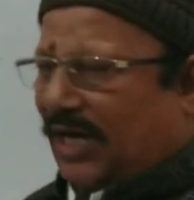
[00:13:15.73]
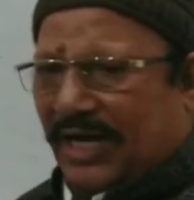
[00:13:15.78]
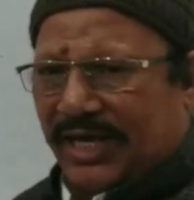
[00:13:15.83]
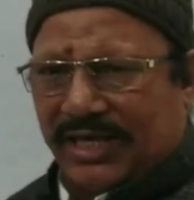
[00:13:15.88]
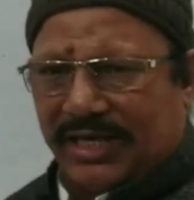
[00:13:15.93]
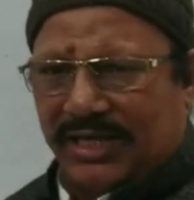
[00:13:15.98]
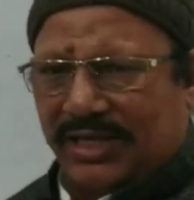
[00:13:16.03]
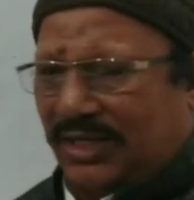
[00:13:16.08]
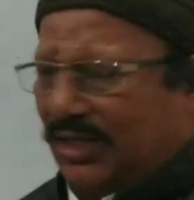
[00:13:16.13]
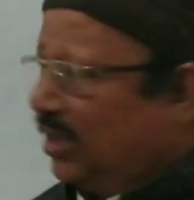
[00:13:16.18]

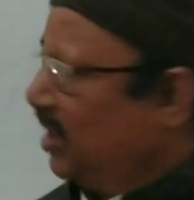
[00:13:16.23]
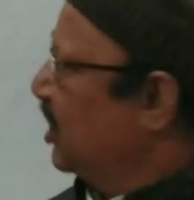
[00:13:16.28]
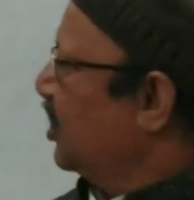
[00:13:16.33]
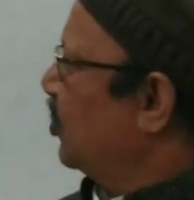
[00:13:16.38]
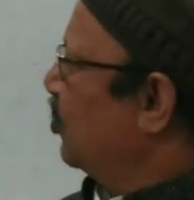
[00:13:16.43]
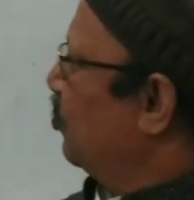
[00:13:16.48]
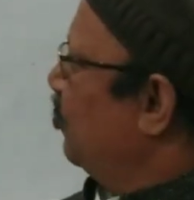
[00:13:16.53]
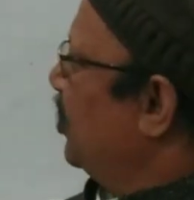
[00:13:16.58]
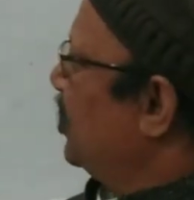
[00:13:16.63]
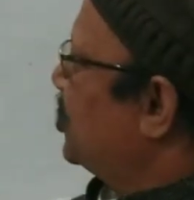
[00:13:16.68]
eye,
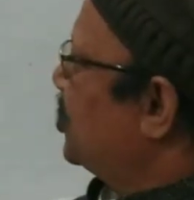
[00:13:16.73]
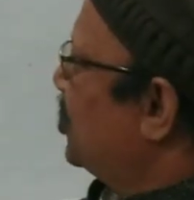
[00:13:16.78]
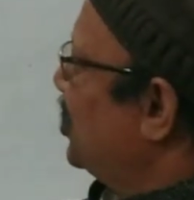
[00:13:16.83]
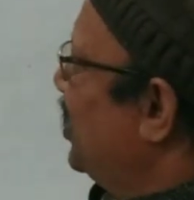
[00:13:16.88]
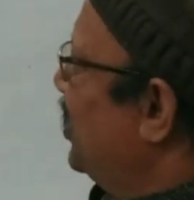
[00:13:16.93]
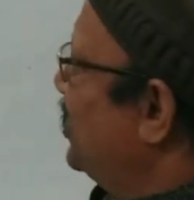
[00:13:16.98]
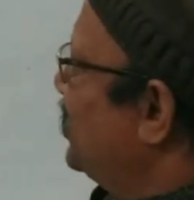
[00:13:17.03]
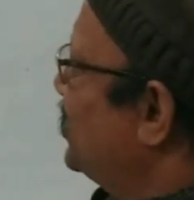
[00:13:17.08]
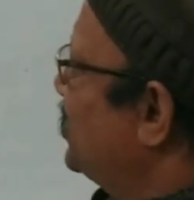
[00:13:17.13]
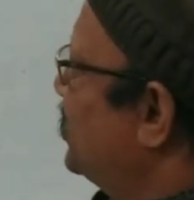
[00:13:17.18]

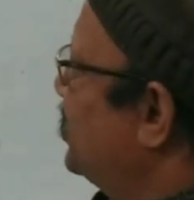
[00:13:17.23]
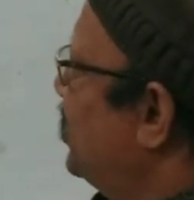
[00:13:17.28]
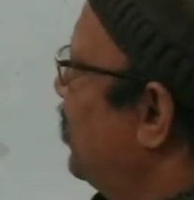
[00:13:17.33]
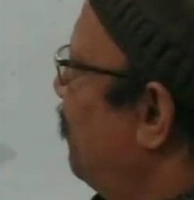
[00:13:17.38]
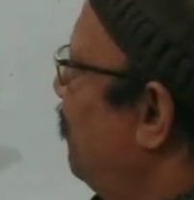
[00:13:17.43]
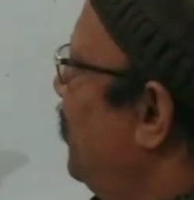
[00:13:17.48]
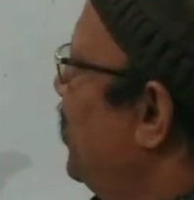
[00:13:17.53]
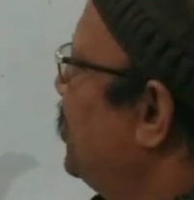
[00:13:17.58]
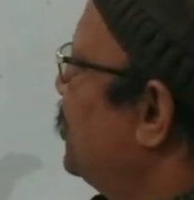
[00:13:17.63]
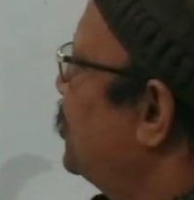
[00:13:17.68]
which is
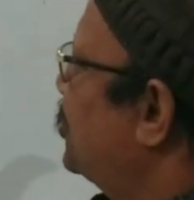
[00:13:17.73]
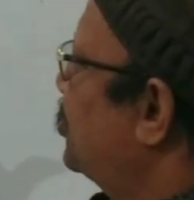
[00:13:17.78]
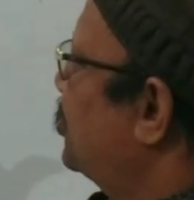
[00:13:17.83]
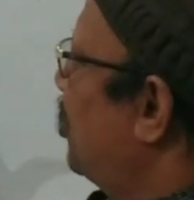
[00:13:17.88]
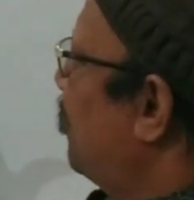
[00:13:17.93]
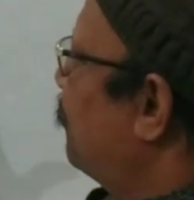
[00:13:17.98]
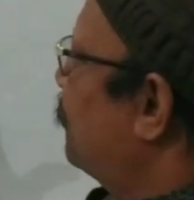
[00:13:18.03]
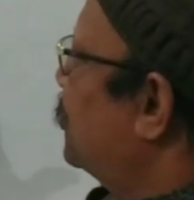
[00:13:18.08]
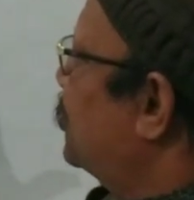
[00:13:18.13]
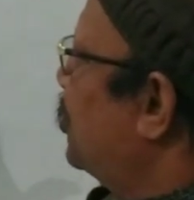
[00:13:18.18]
the
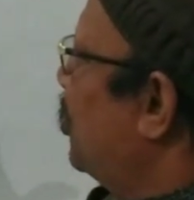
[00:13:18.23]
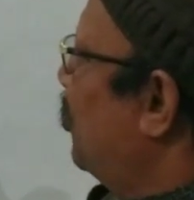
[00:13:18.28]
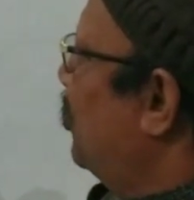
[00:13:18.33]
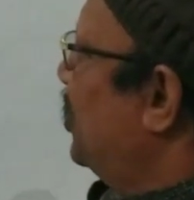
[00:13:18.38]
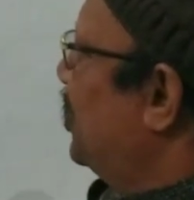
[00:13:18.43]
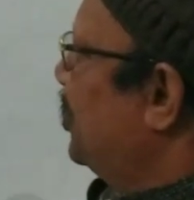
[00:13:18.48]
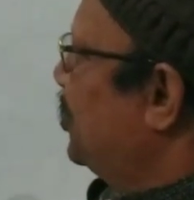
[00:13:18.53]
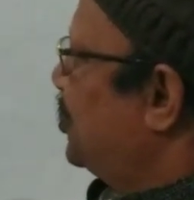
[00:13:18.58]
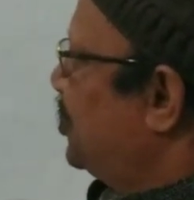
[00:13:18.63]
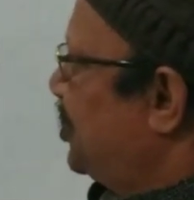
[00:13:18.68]
bliss of
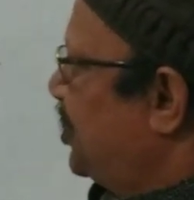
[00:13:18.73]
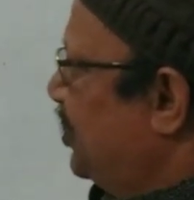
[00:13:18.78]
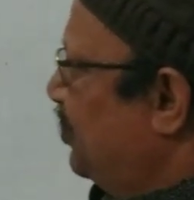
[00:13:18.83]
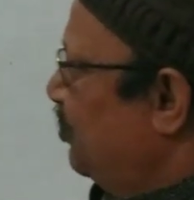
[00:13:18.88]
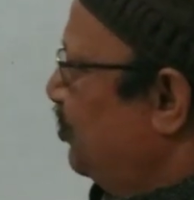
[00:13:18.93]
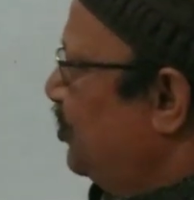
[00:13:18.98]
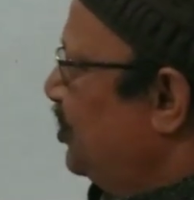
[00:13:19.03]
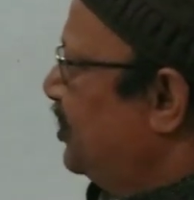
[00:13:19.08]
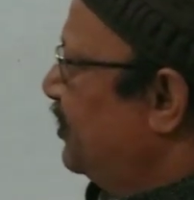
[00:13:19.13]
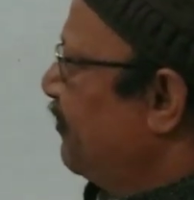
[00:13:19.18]

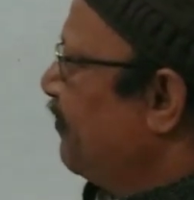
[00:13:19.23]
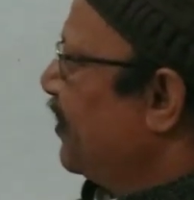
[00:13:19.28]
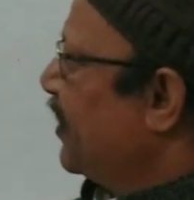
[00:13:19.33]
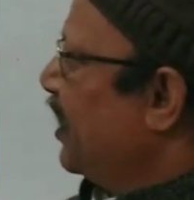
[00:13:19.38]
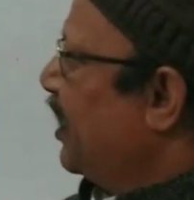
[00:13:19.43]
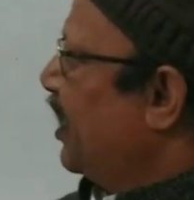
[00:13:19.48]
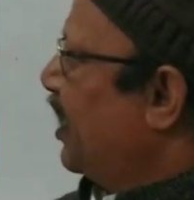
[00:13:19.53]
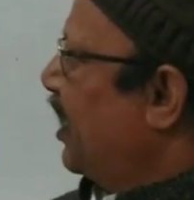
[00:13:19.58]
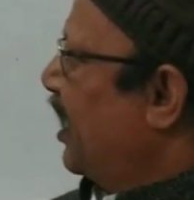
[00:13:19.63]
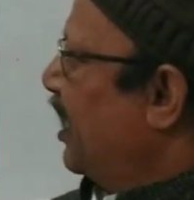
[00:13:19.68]
solitude.
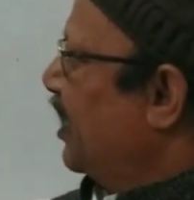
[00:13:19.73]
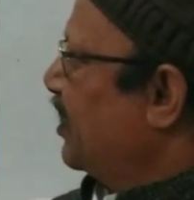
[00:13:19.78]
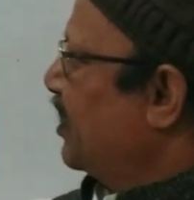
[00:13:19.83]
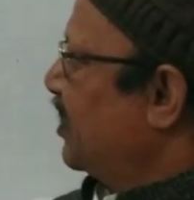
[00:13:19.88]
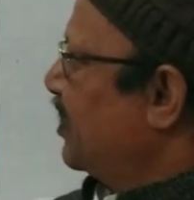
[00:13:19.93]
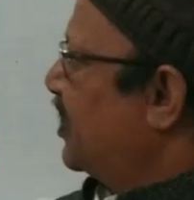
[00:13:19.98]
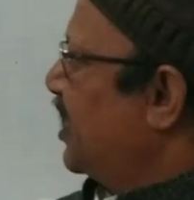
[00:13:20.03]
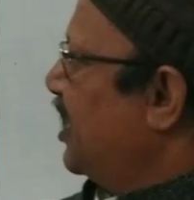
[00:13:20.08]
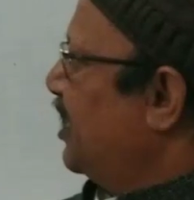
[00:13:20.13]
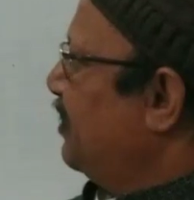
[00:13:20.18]

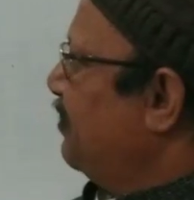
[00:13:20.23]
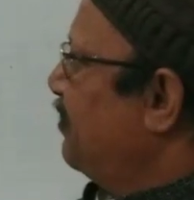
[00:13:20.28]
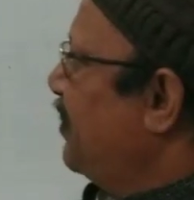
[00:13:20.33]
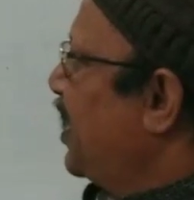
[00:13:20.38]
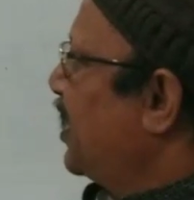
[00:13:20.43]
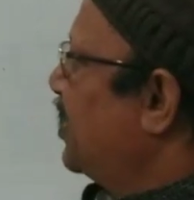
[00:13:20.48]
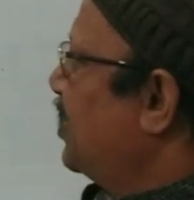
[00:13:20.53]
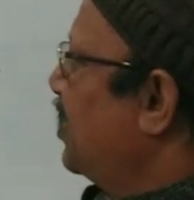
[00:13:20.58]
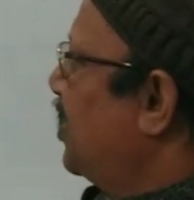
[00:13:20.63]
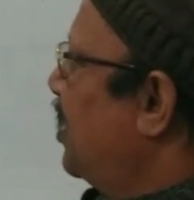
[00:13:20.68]
And then
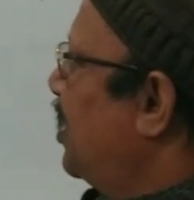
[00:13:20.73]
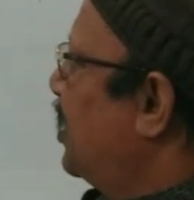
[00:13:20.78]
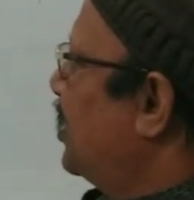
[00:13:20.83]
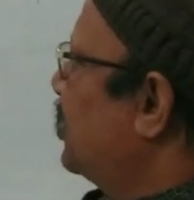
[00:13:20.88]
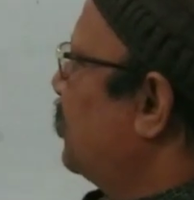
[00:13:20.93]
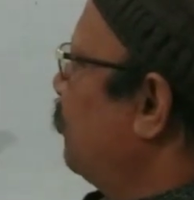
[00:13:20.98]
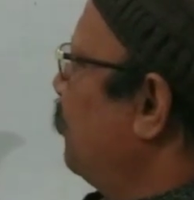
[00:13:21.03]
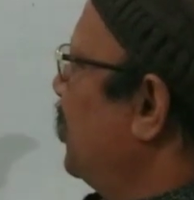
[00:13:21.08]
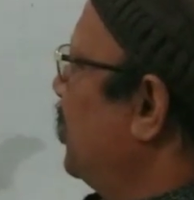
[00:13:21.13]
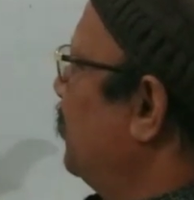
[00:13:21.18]
my
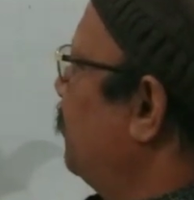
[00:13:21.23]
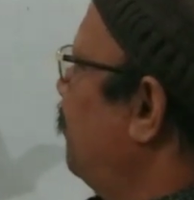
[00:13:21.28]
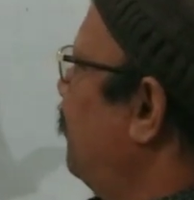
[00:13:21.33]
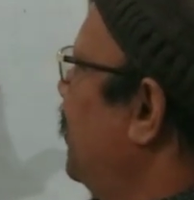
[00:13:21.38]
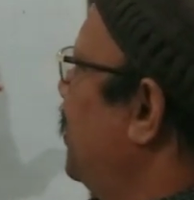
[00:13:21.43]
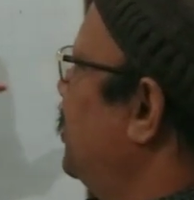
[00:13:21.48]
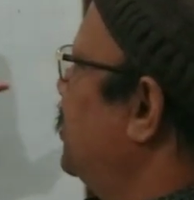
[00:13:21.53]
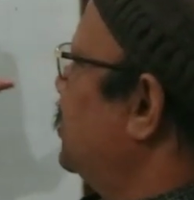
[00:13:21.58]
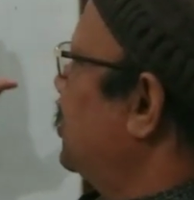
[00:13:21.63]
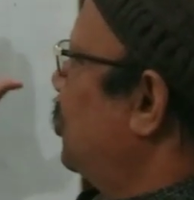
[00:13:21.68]
heart
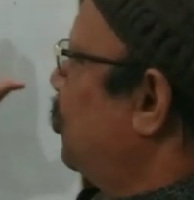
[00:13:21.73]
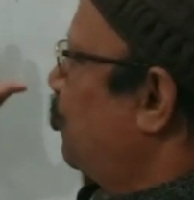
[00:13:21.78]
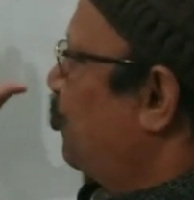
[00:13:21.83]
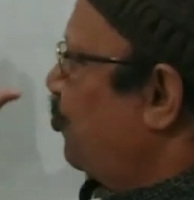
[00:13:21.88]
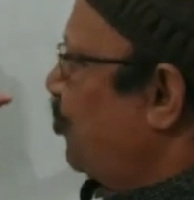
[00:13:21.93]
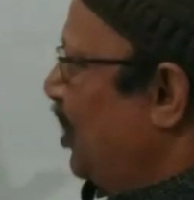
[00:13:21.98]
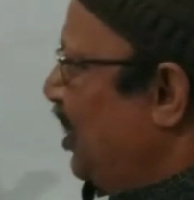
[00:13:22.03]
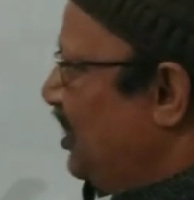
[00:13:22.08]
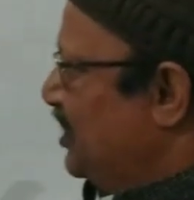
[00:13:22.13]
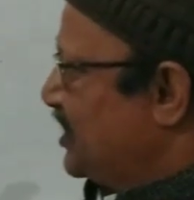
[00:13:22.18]
with pleasure
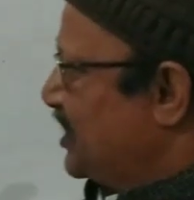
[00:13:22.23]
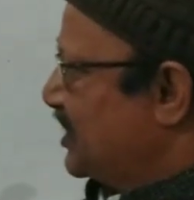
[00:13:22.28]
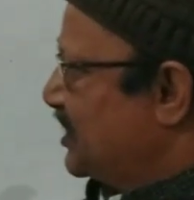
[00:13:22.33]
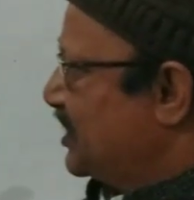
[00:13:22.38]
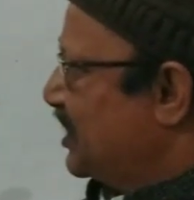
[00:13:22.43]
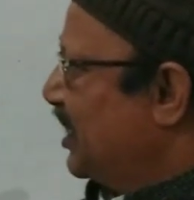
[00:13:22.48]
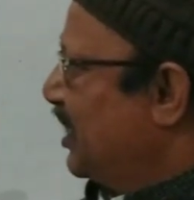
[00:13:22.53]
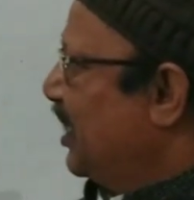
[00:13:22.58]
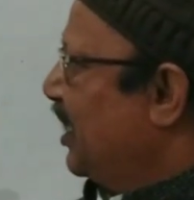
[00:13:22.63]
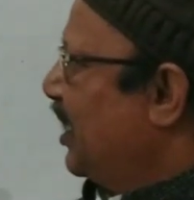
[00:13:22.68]

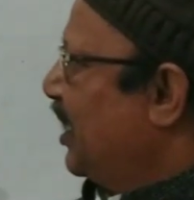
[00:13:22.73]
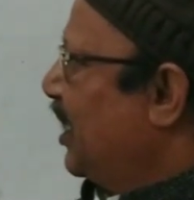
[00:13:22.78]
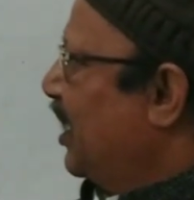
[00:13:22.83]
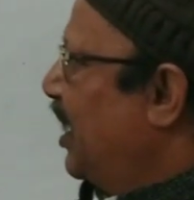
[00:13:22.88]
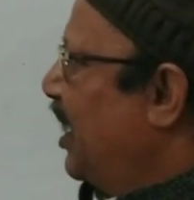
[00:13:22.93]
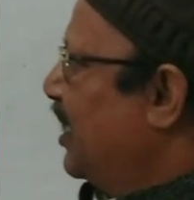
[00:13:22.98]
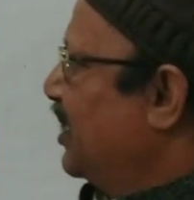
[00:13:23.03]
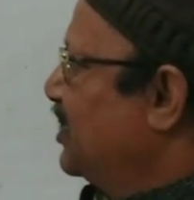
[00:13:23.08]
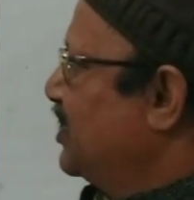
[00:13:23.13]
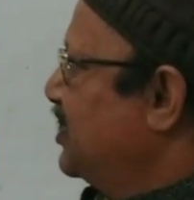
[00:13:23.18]
fills
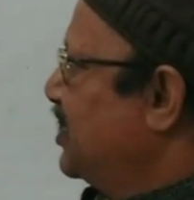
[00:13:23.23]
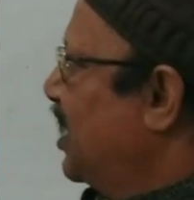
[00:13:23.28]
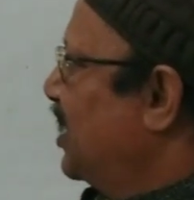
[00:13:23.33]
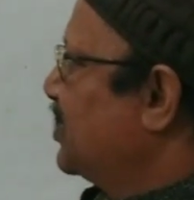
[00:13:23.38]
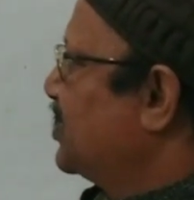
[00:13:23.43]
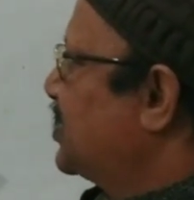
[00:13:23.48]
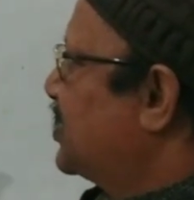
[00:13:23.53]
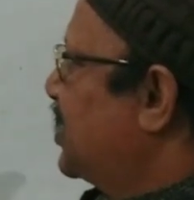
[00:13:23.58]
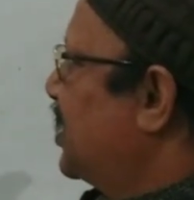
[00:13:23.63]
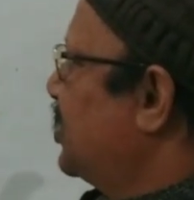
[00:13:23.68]
and
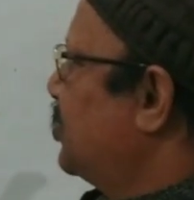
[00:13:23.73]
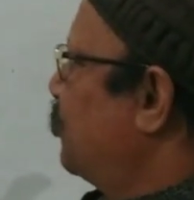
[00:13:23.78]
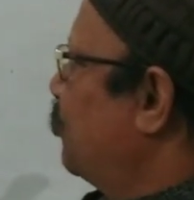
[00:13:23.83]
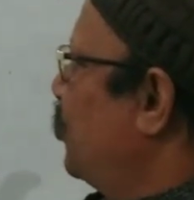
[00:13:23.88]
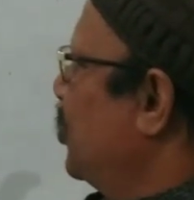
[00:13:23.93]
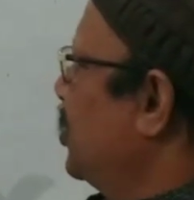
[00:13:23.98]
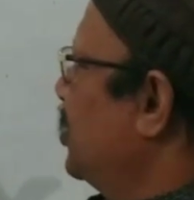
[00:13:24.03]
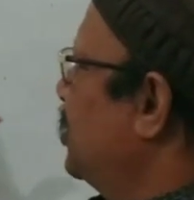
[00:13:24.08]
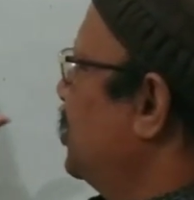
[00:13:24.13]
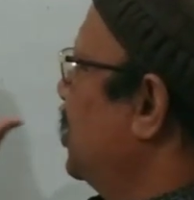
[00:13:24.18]
dances
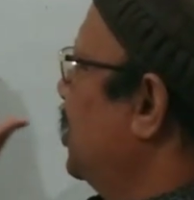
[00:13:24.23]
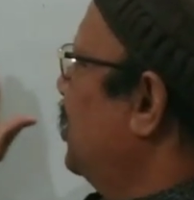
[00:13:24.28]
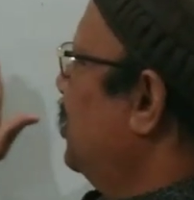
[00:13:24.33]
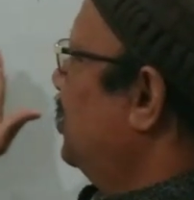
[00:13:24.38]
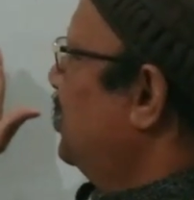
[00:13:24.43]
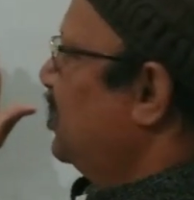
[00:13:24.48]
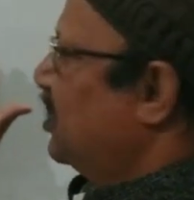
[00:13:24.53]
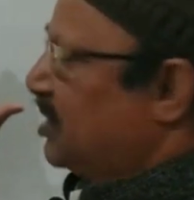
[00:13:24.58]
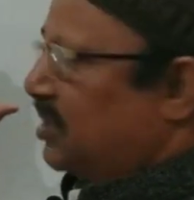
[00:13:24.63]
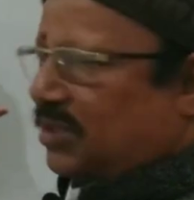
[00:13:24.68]
with
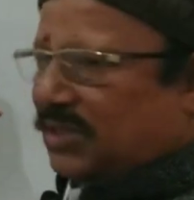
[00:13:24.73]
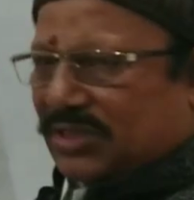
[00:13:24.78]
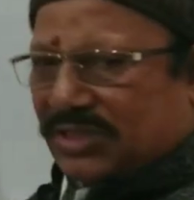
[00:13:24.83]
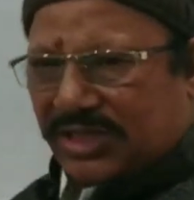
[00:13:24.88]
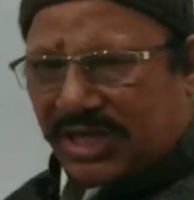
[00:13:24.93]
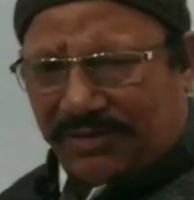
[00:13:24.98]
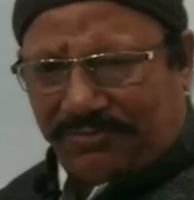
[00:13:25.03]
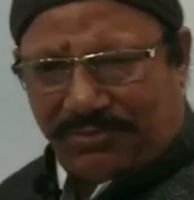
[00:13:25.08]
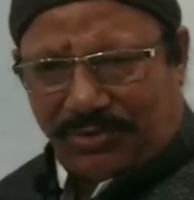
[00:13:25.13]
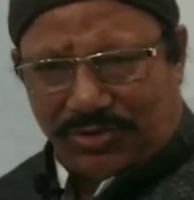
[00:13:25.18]
the
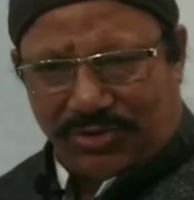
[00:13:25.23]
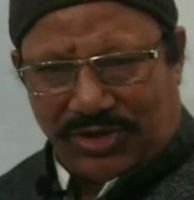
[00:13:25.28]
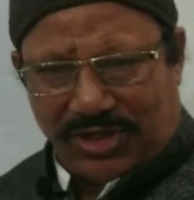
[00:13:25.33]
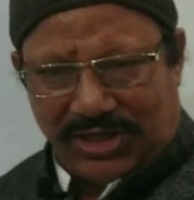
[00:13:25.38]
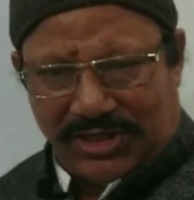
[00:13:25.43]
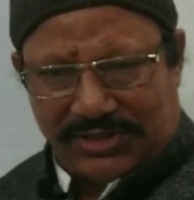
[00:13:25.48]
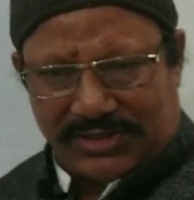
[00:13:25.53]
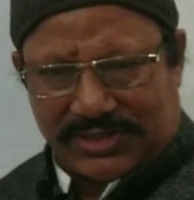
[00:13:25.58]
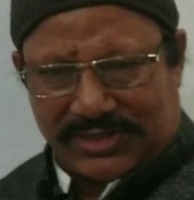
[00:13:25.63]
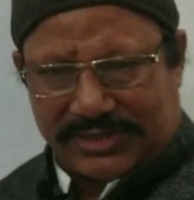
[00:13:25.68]

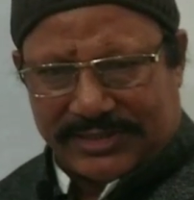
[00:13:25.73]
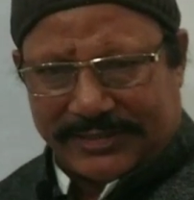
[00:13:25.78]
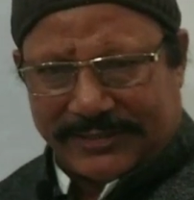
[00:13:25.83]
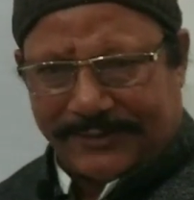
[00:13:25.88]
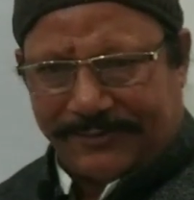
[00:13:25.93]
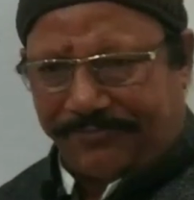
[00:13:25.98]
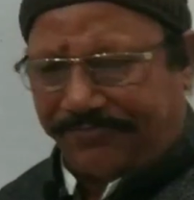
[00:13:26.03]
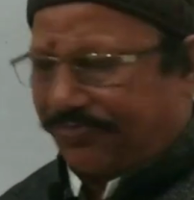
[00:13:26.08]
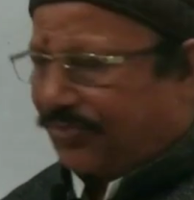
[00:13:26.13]
daffodils.